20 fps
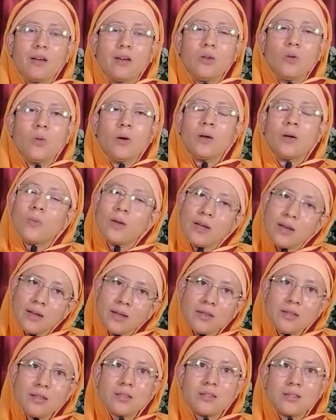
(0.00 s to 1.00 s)
You are
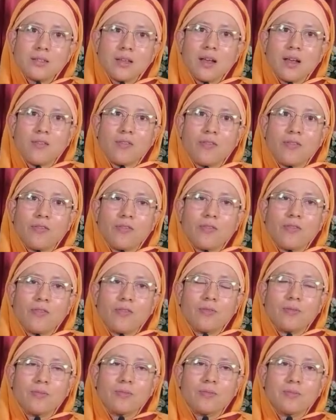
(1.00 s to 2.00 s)
verily the self.
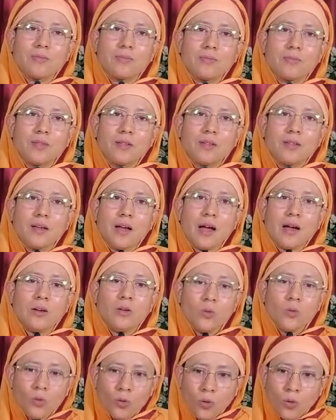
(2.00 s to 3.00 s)
And
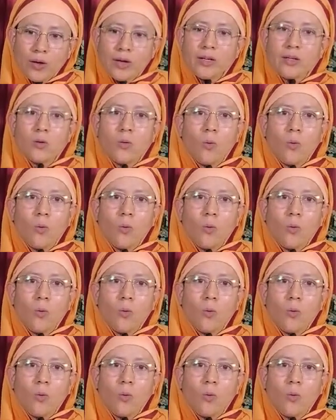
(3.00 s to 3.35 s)
you know it